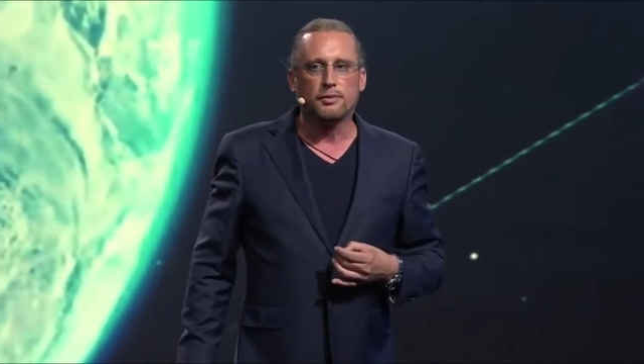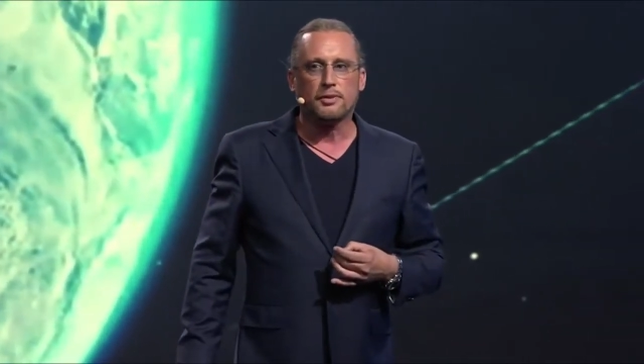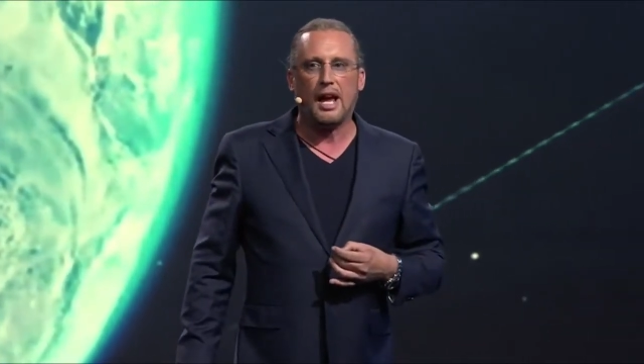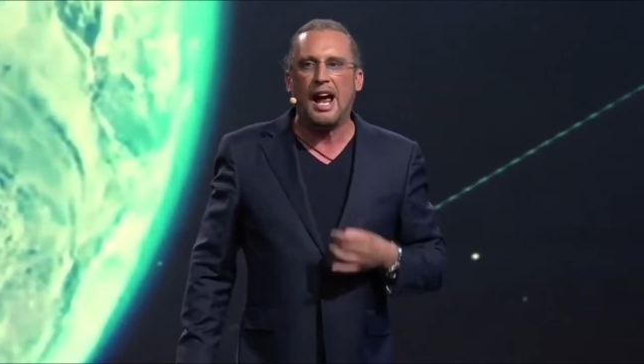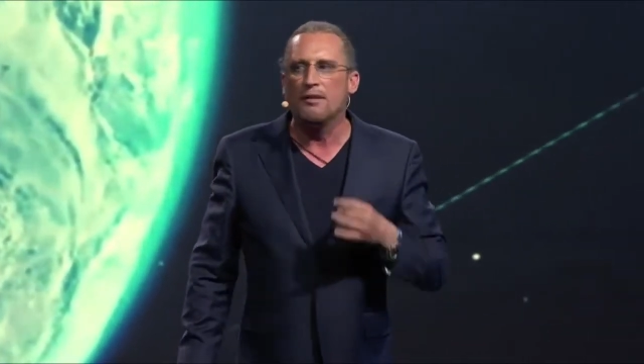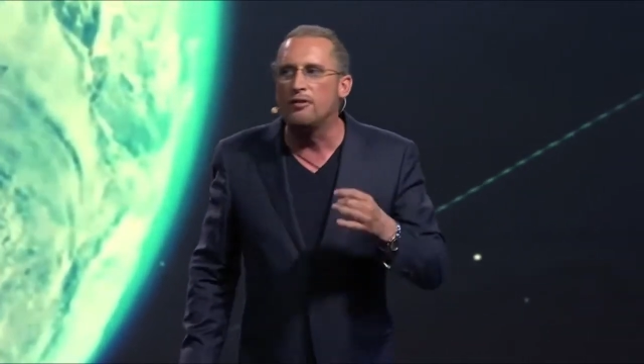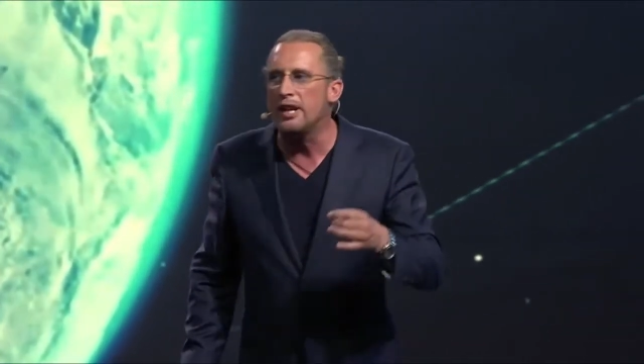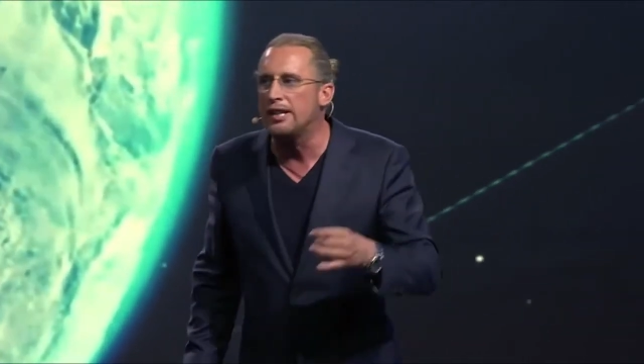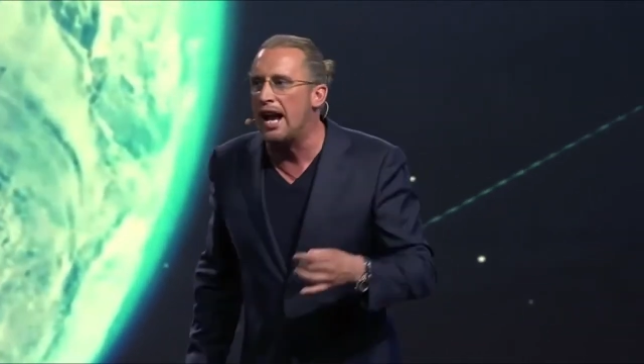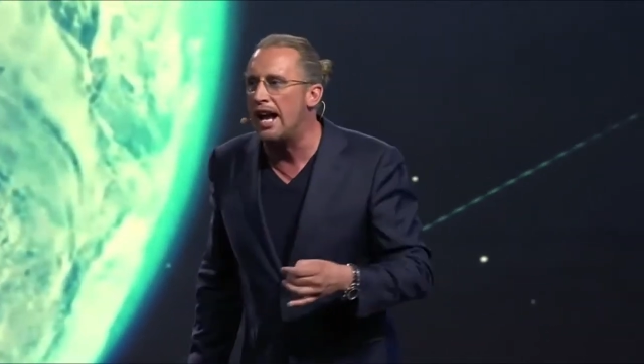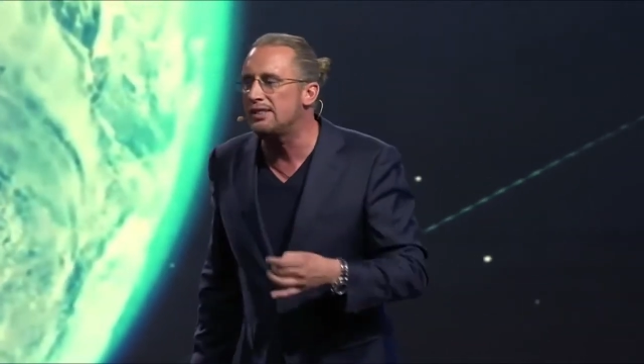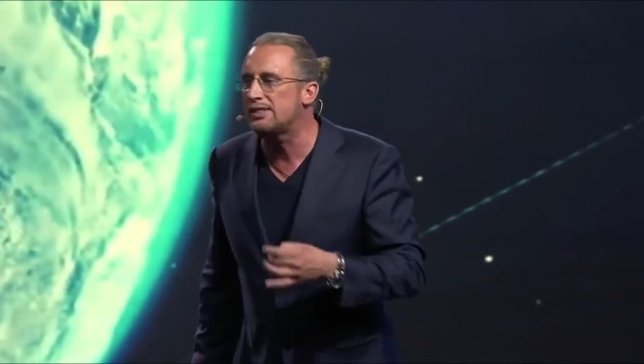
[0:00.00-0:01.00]
every
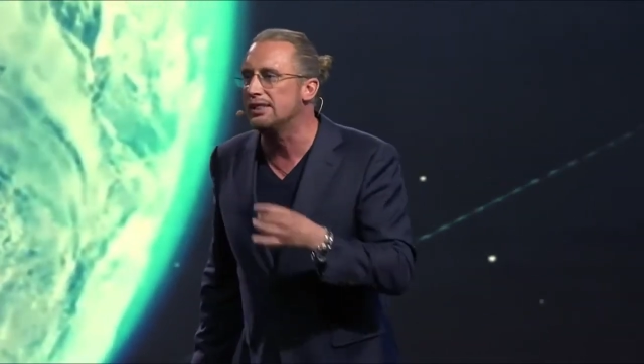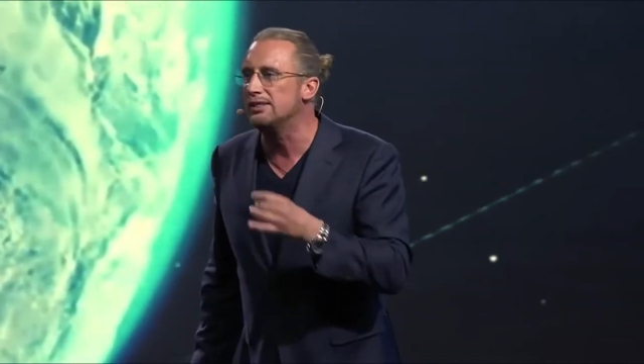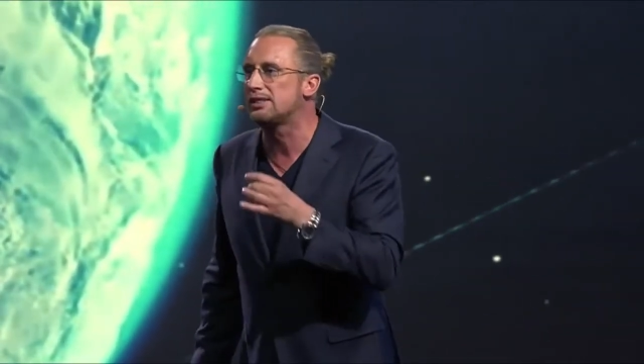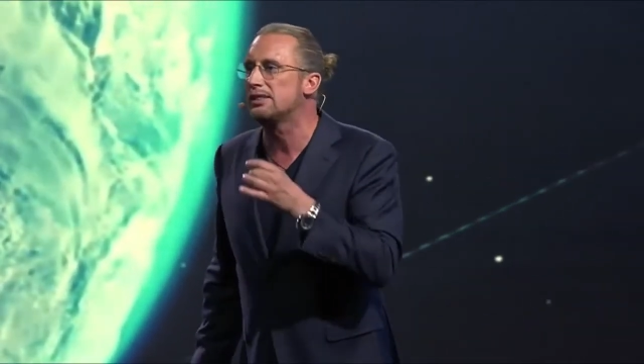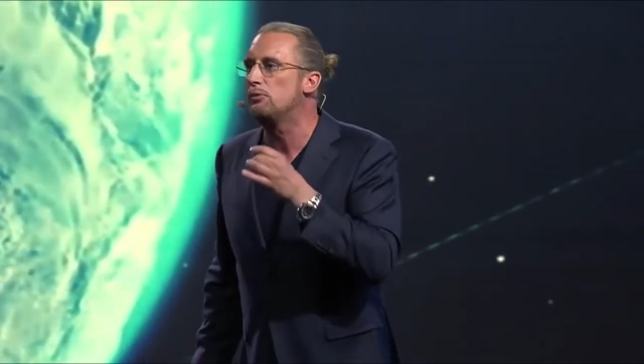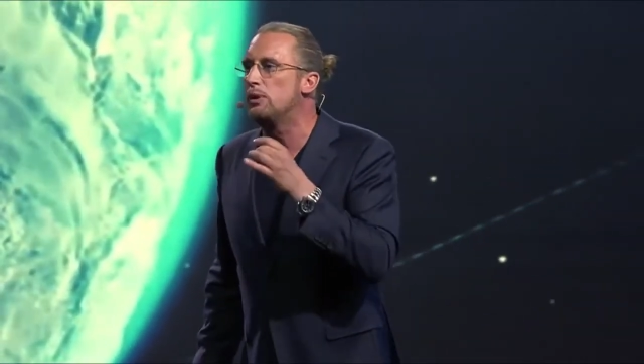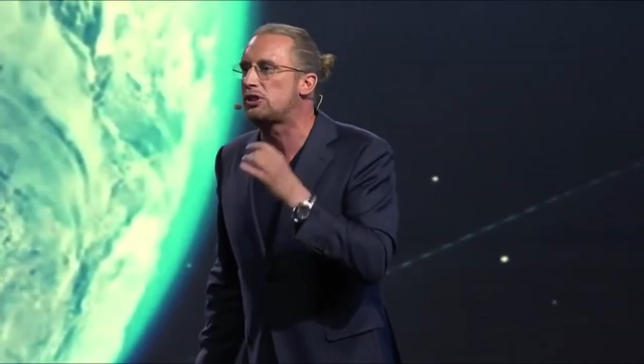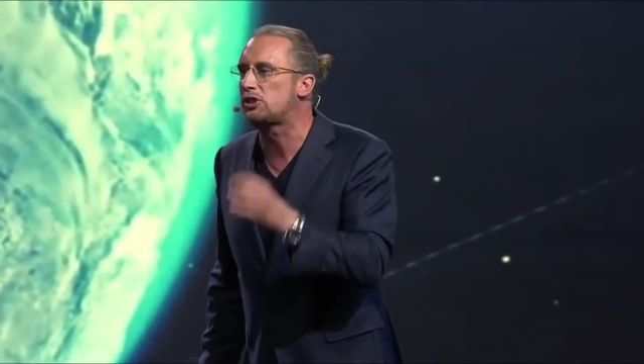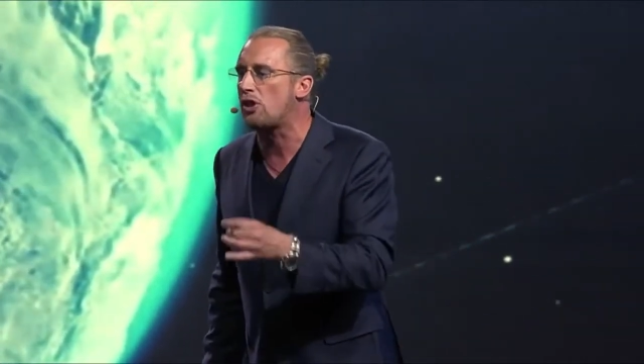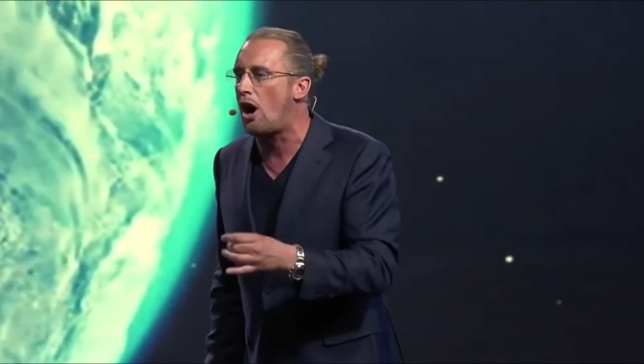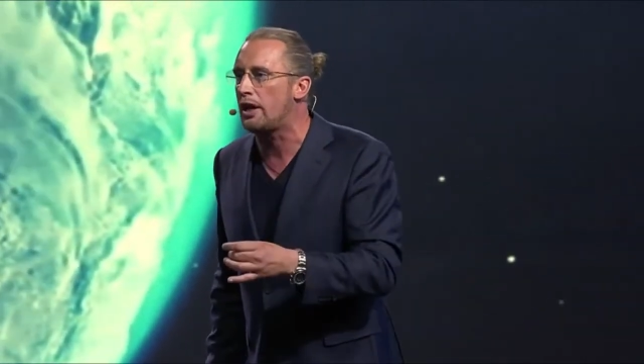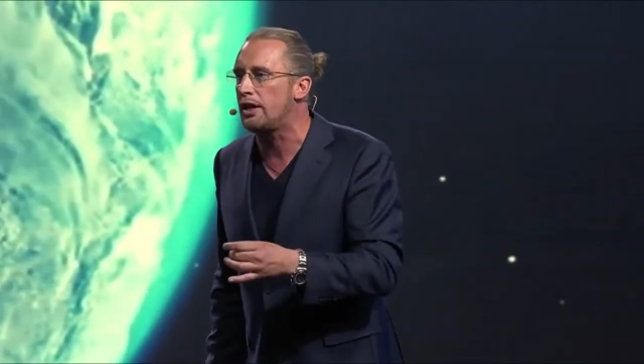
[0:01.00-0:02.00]
day since we
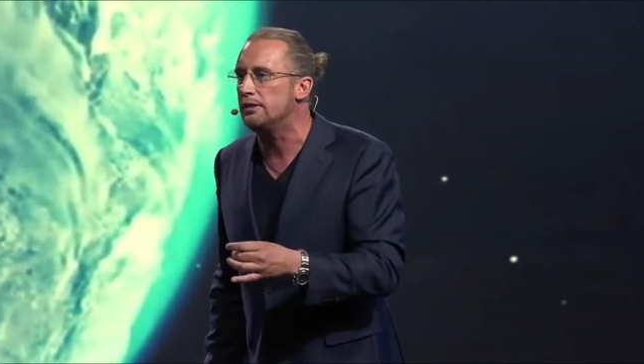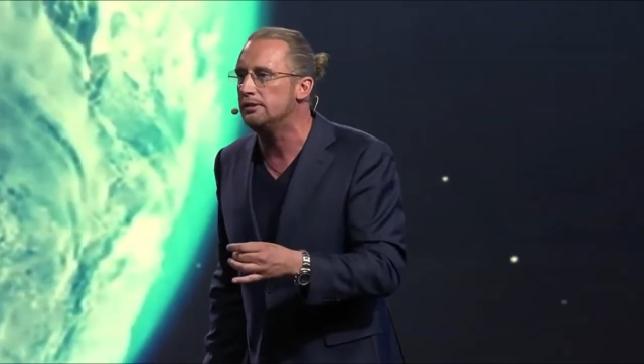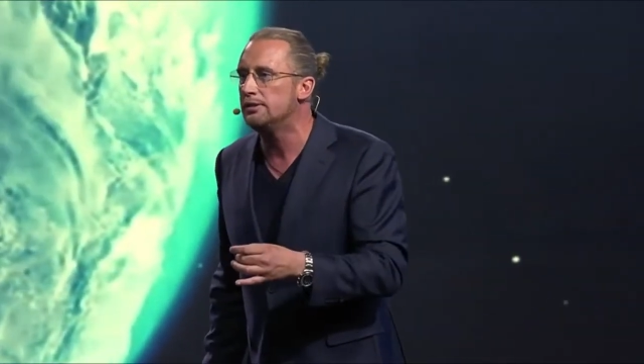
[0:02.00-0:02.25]
started,